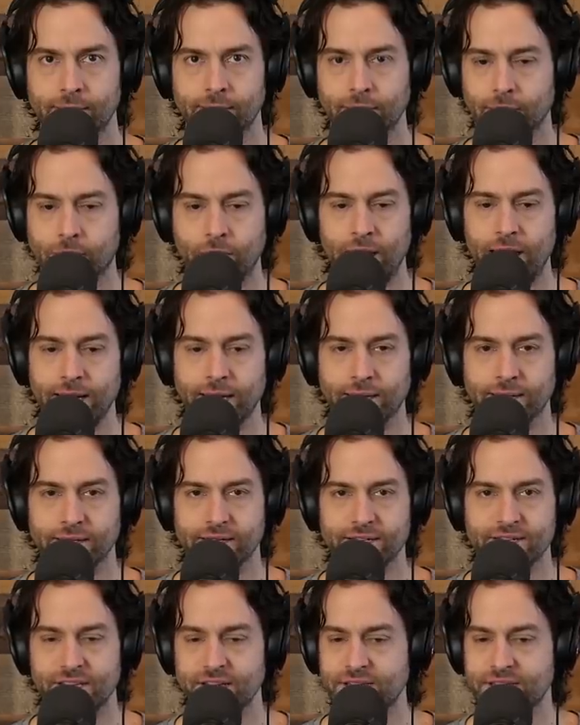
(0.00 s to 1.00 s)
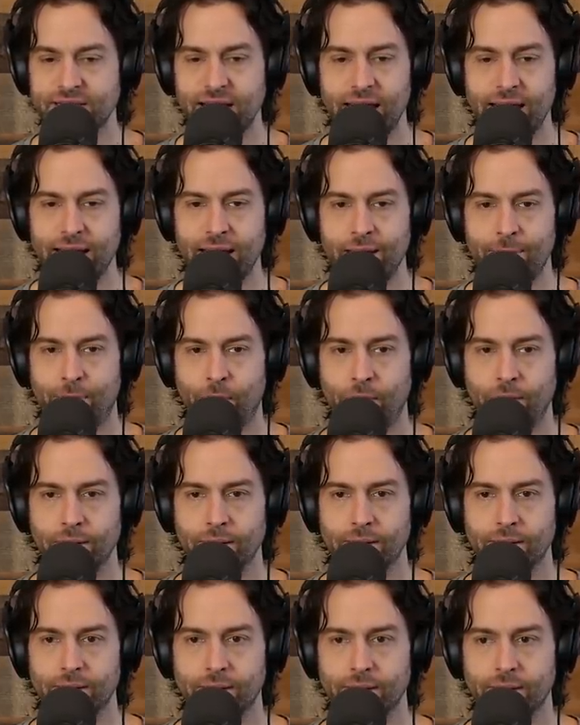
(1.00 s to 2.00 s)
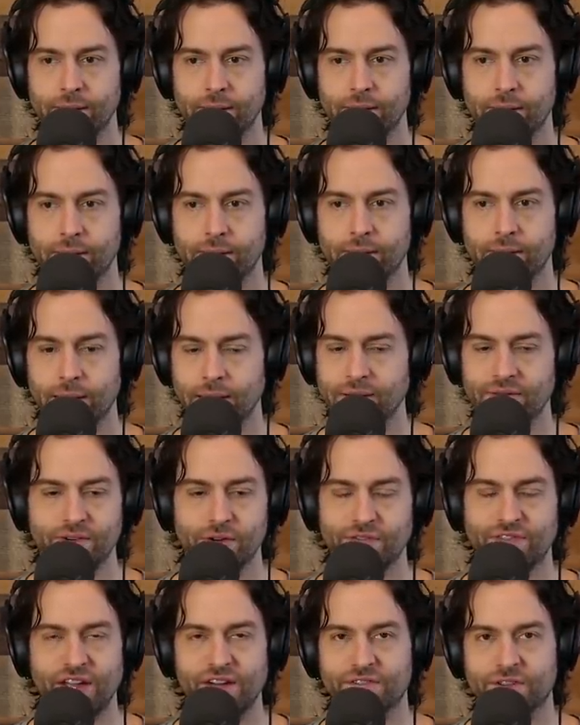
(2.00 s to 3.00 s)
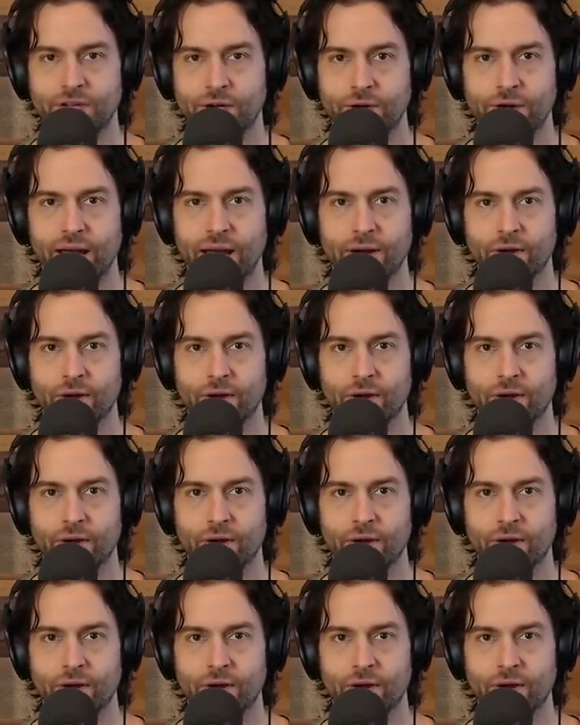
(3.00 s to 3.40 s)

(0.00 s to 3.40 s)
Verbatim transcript: Now, granted, Cincinnati Airport, I don't even know if they have clear or not.